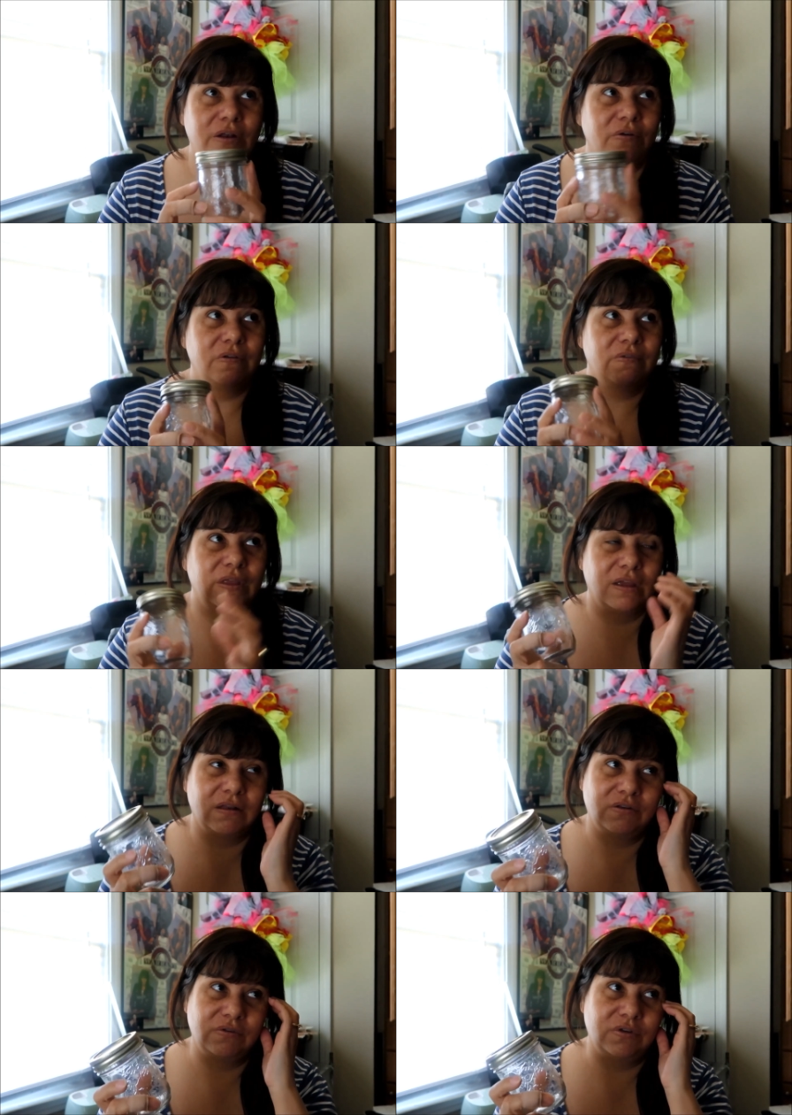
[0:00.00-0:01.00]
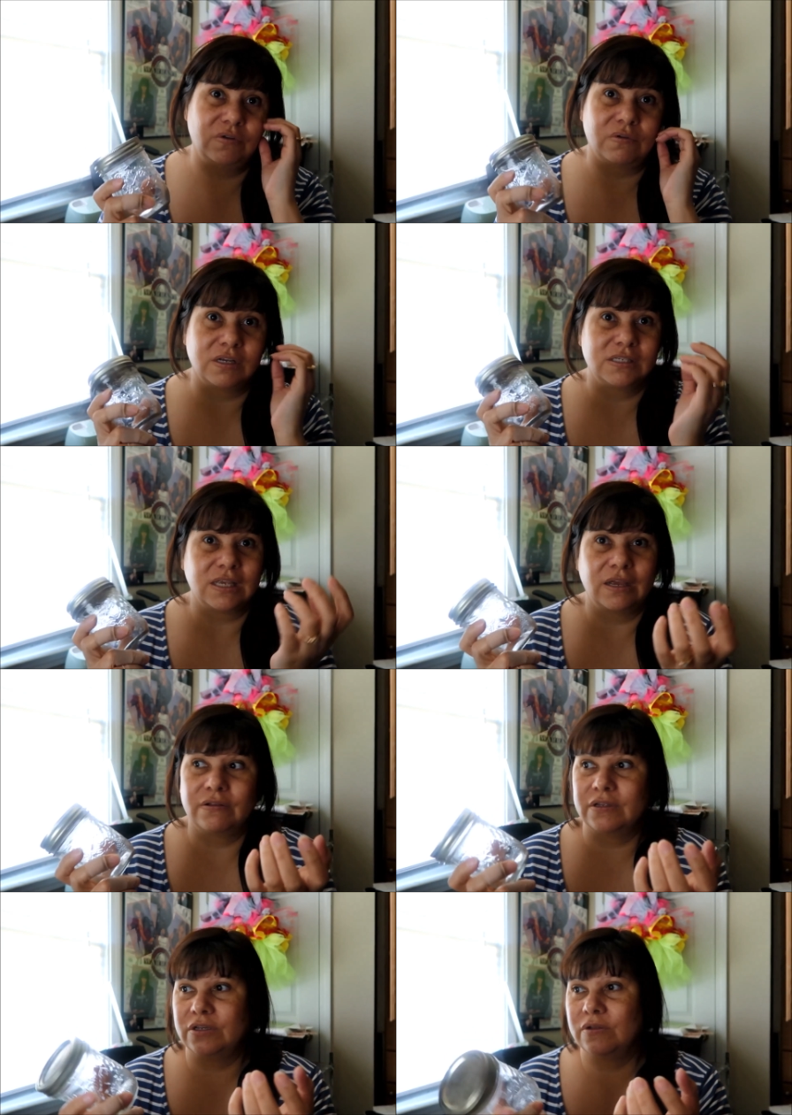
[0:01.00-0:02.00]
I don't even think I'd do 2 because I
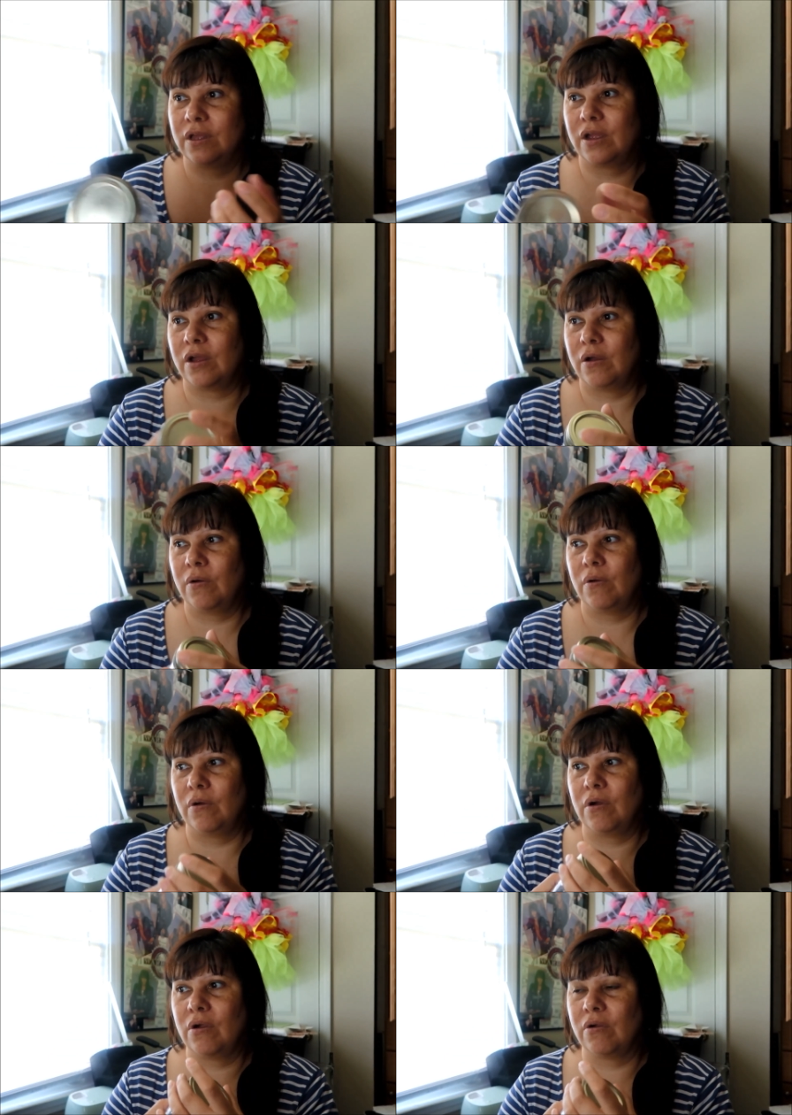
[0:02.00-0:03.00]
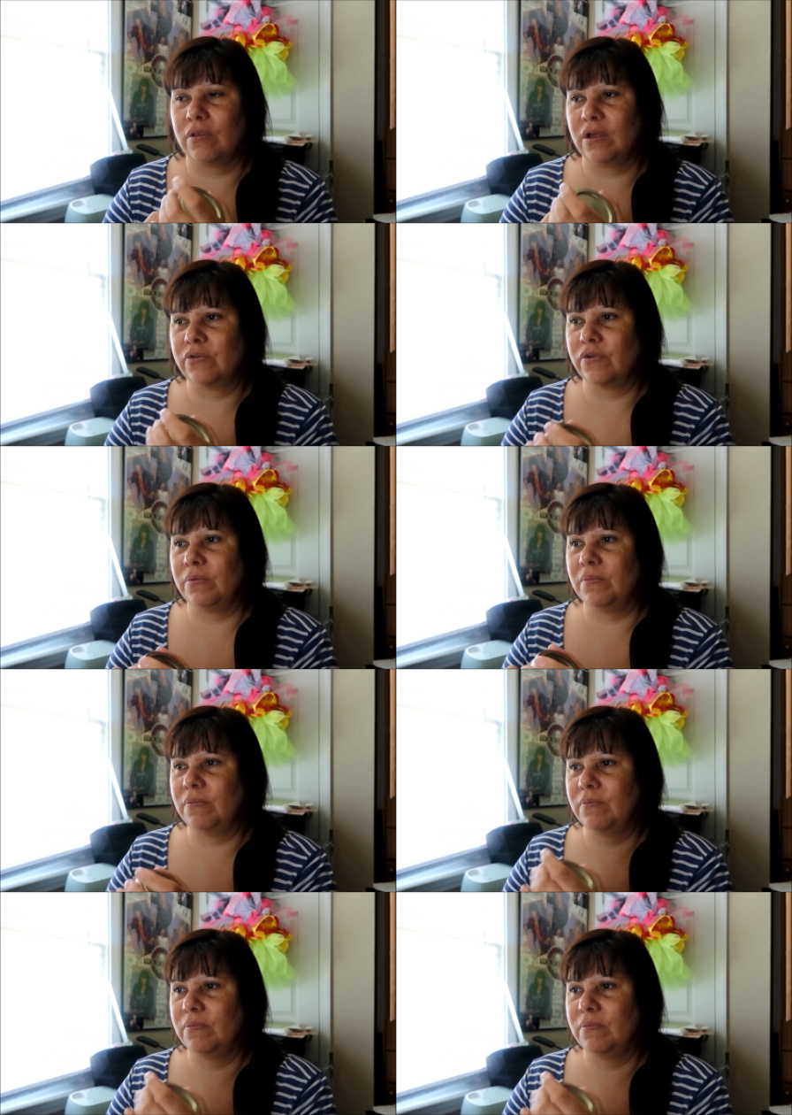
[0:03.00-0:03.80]
only do like her laundry